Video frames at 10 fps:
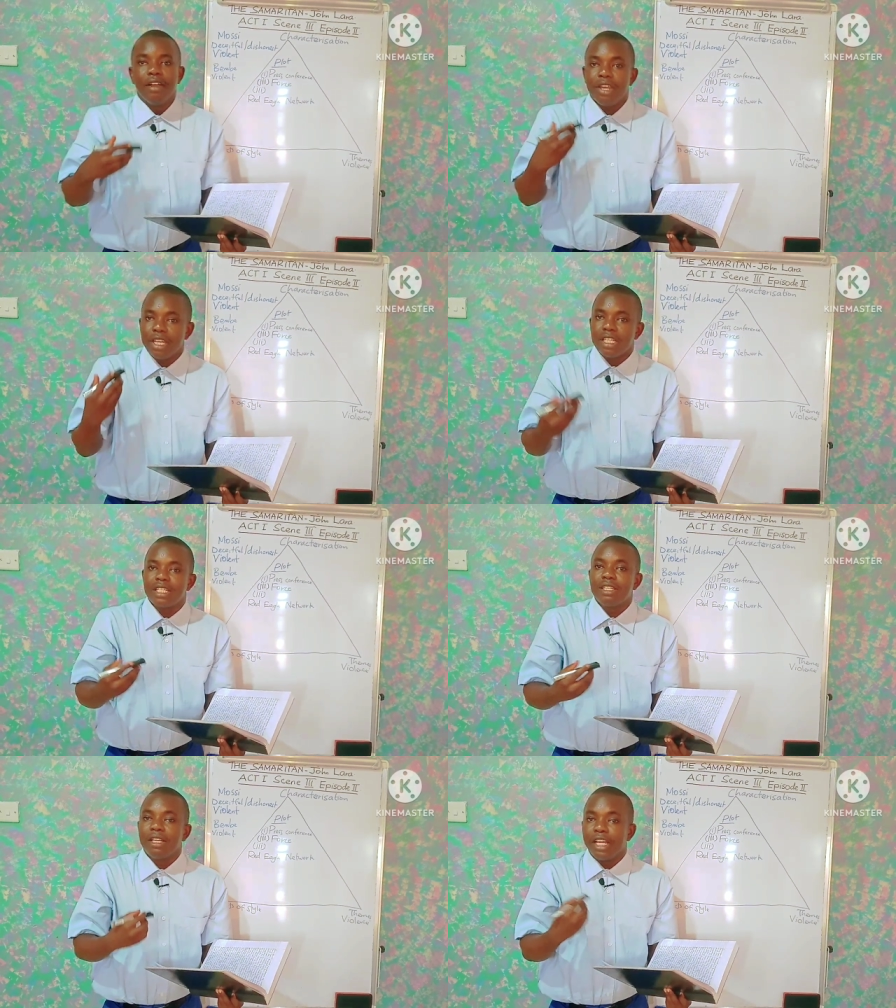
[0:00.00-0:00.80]

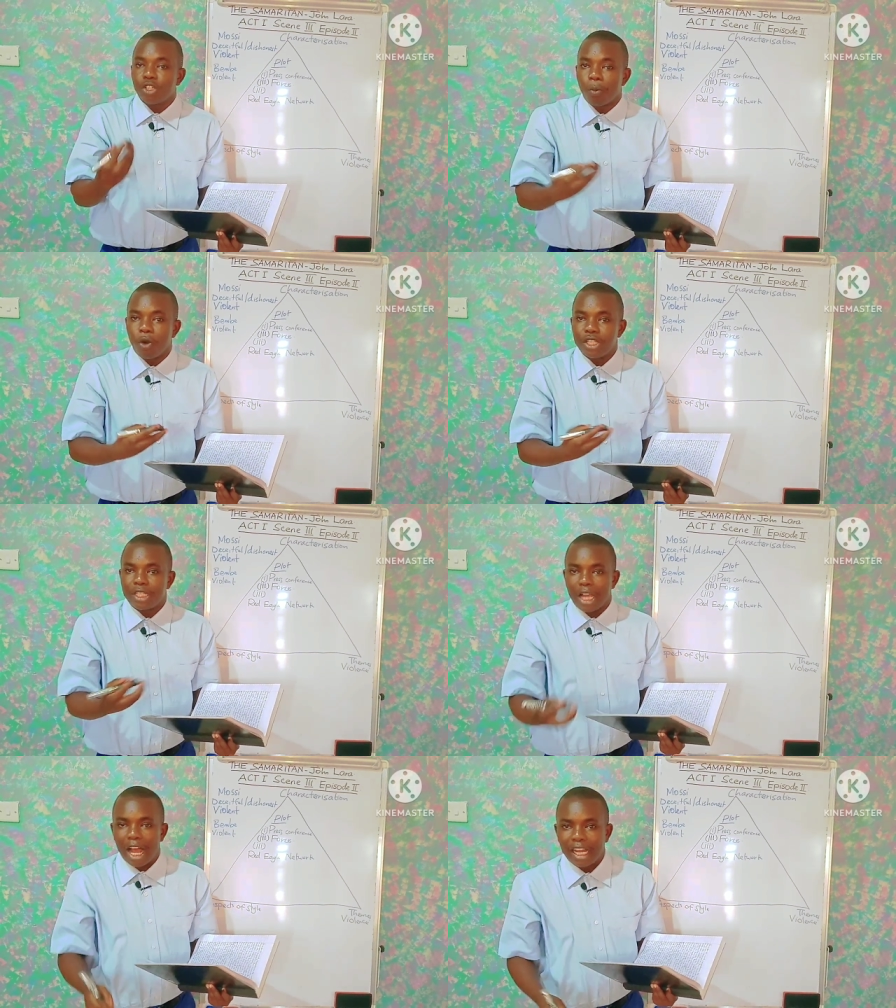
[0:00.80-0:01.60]
his Ghetto Boys
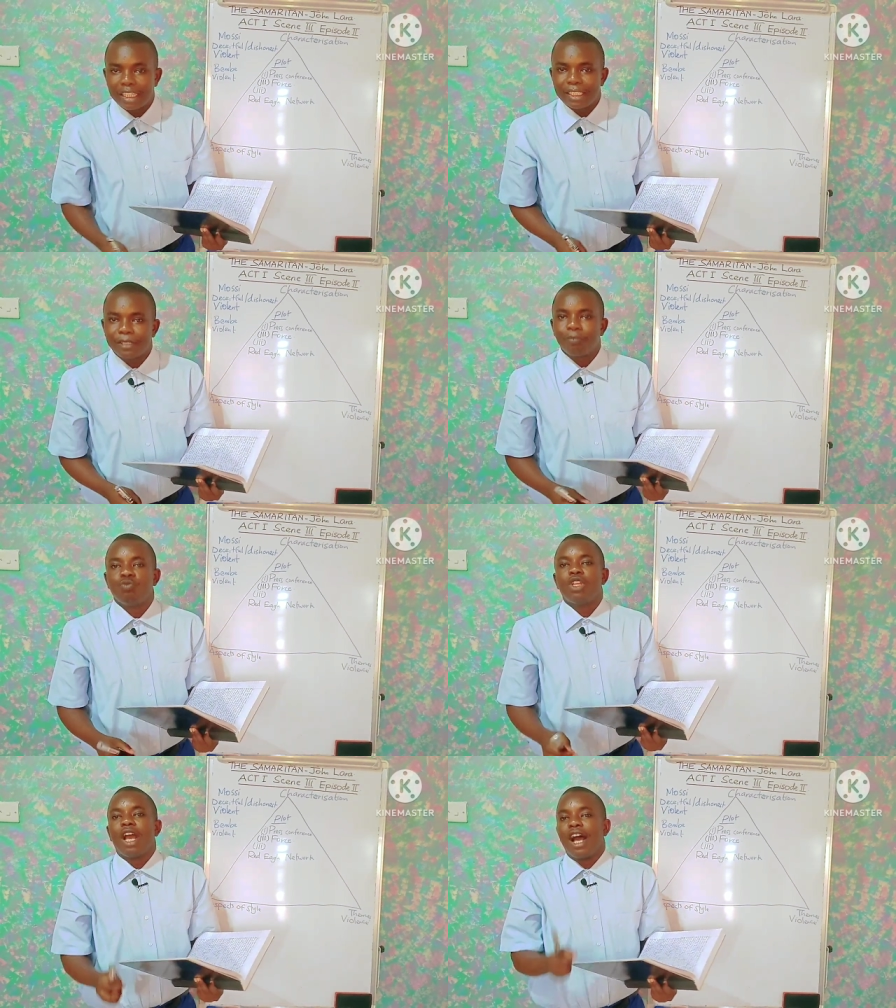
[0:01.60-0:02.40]
gang
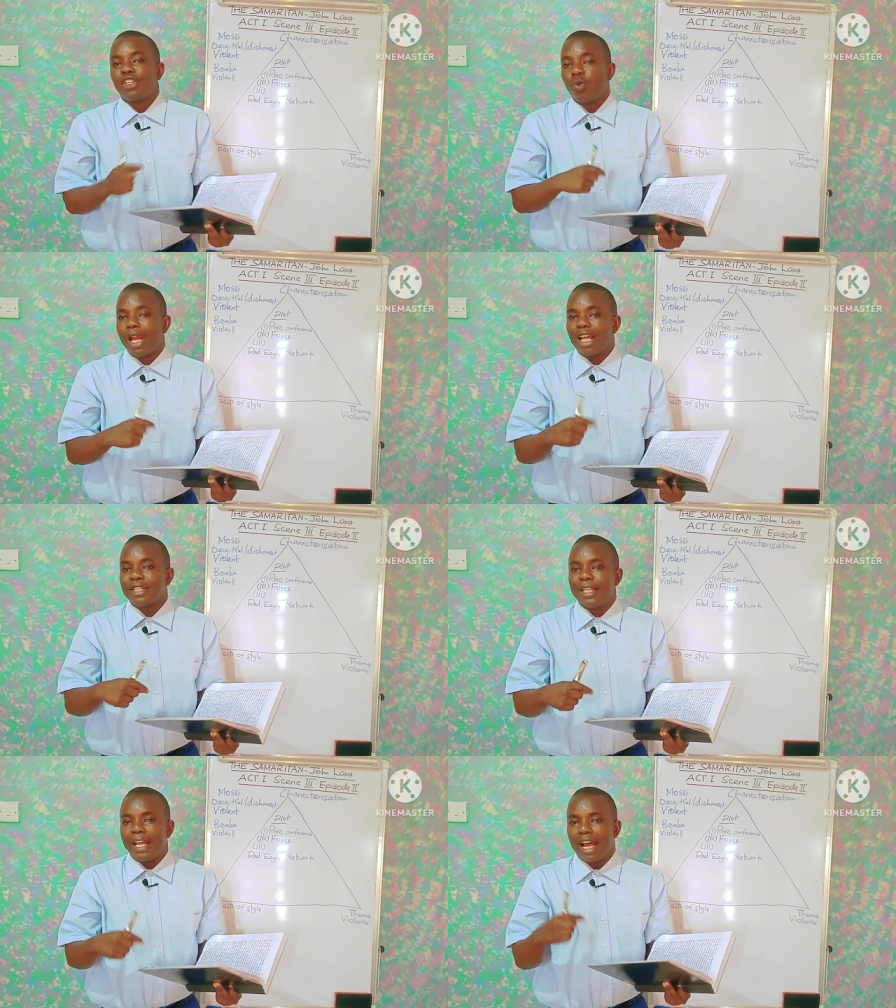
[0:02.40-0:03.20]
as well
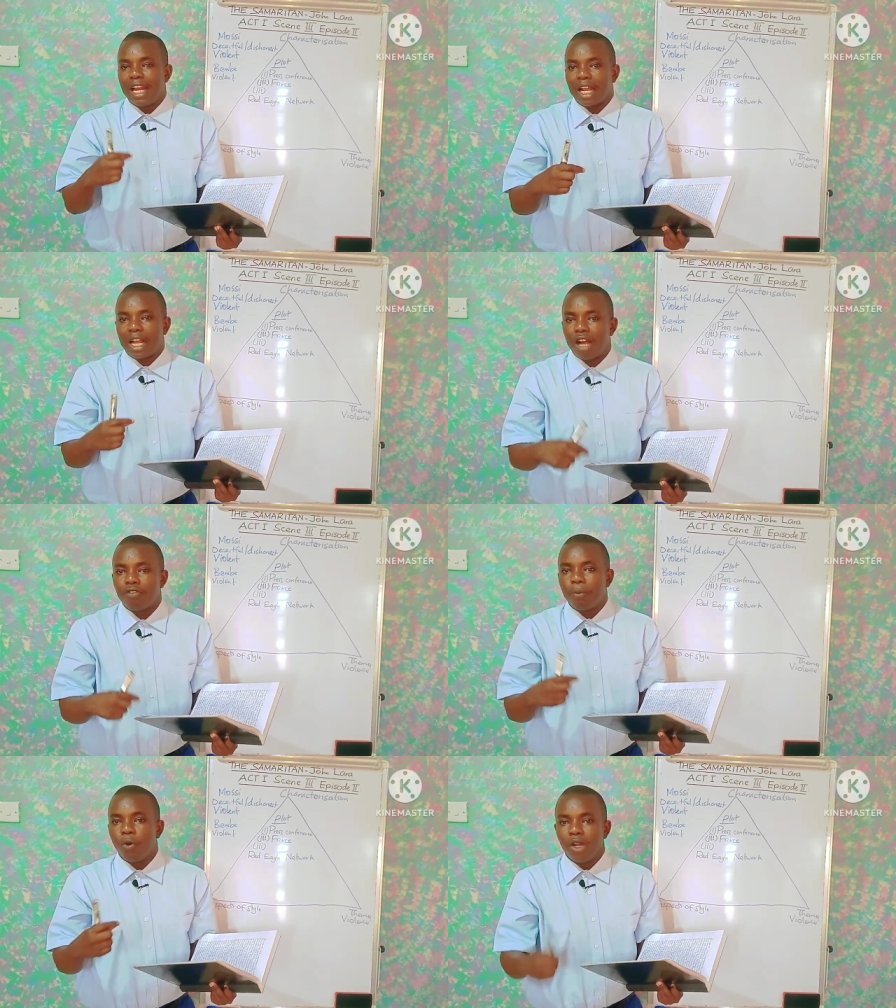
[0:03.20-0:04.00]
as the
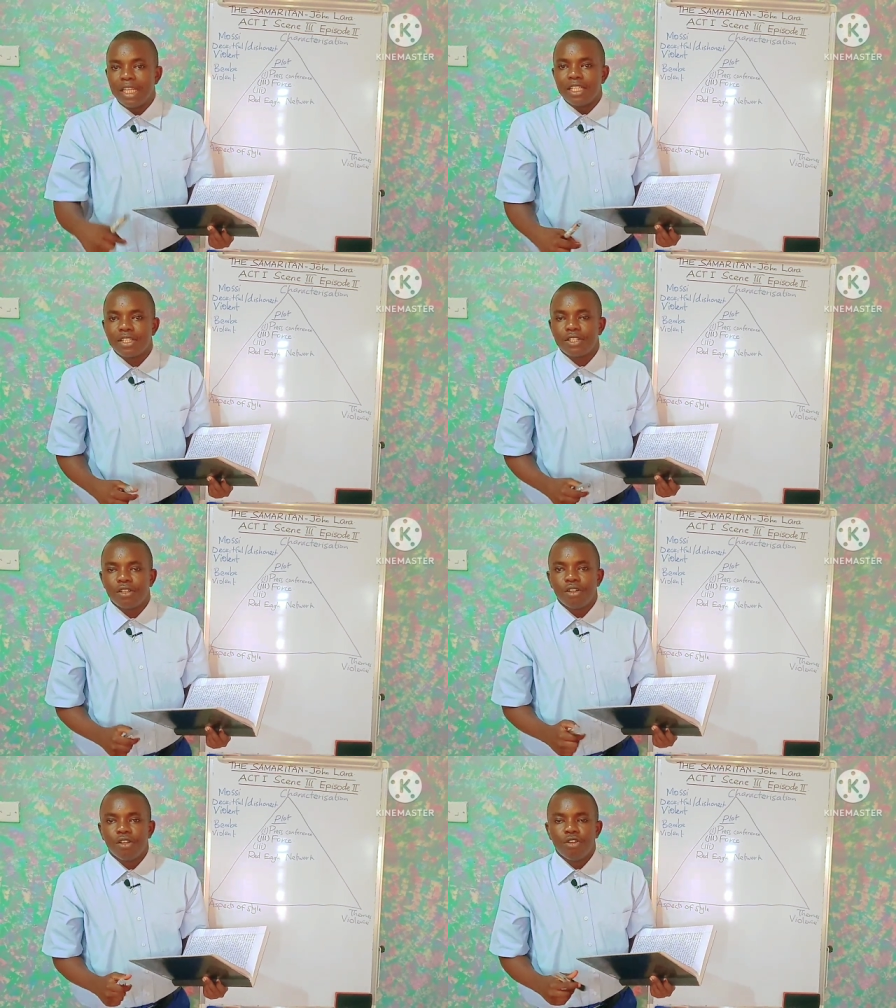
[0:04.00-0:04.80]
undercover police
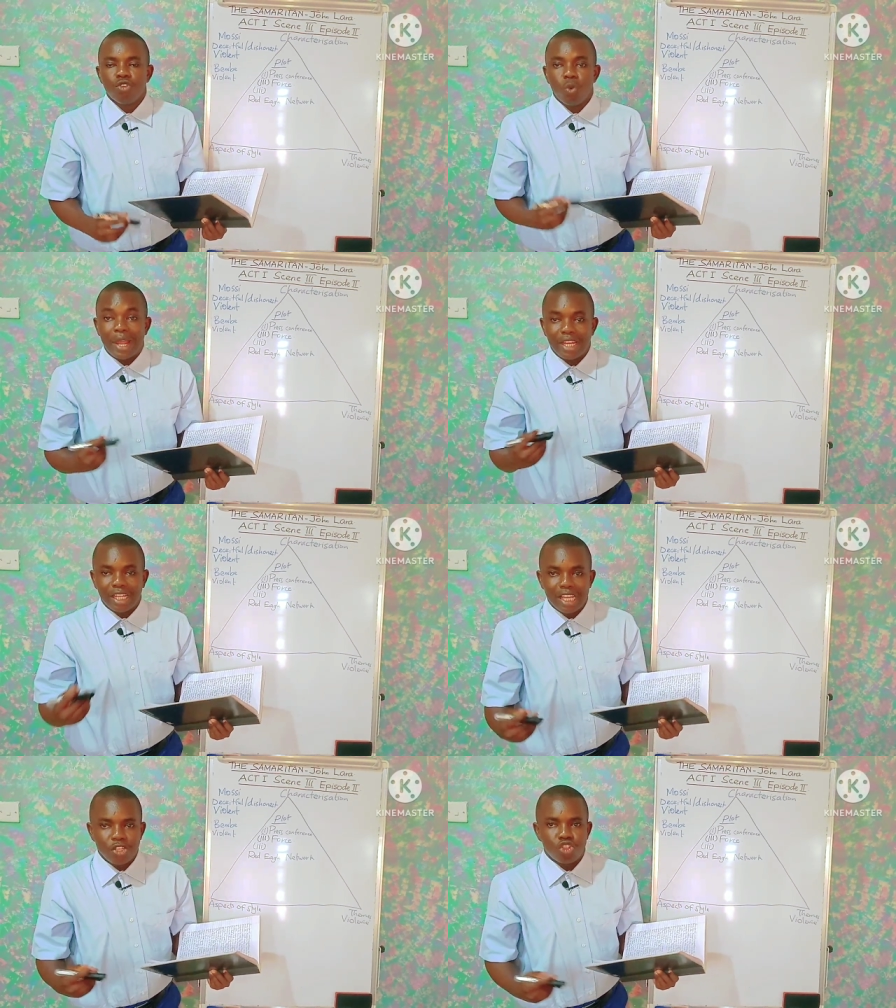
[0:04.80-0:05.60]
to
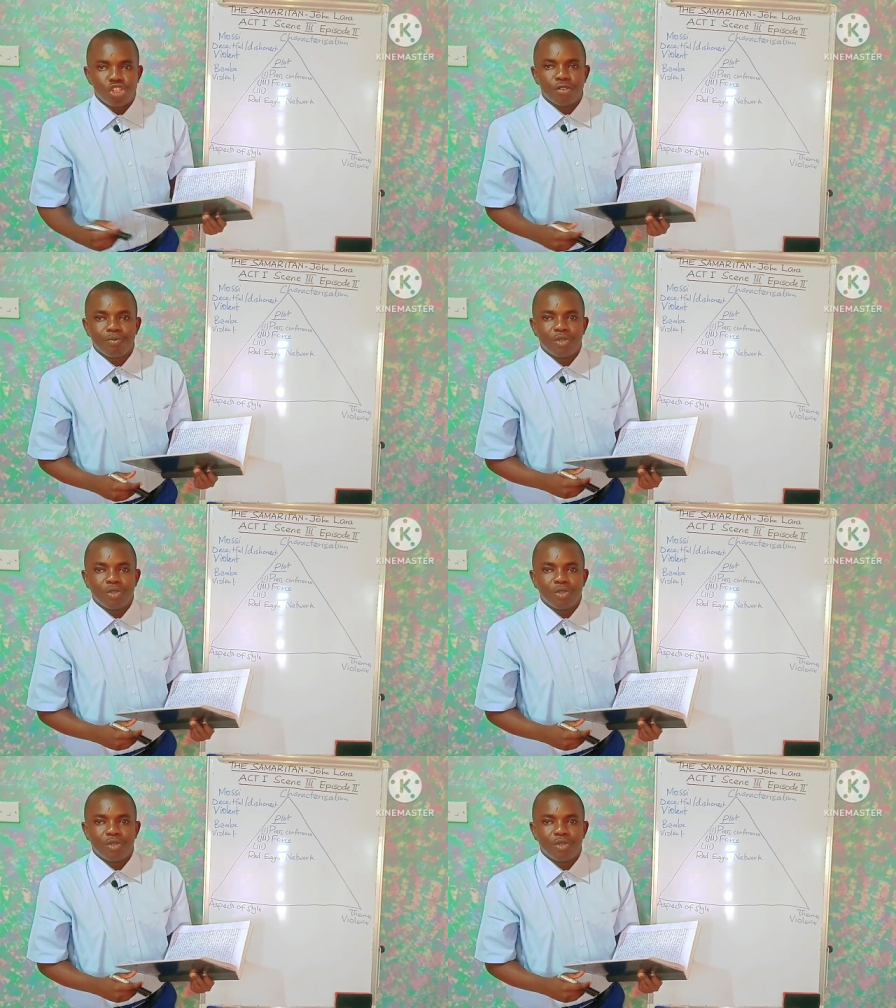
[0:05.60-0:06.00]
engage